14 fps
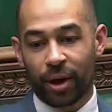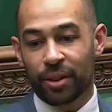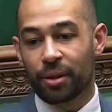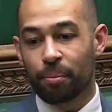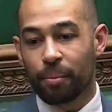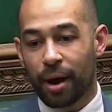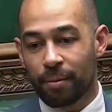
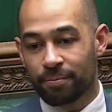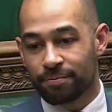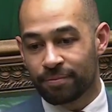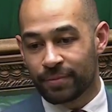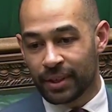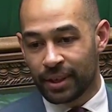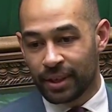whether
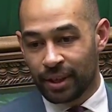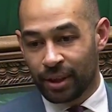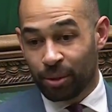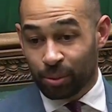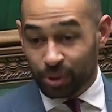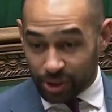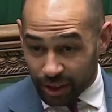mum
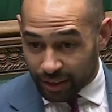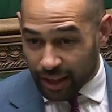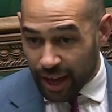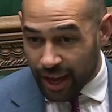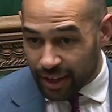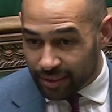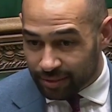was
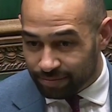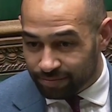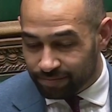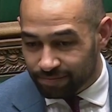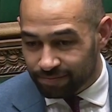okay.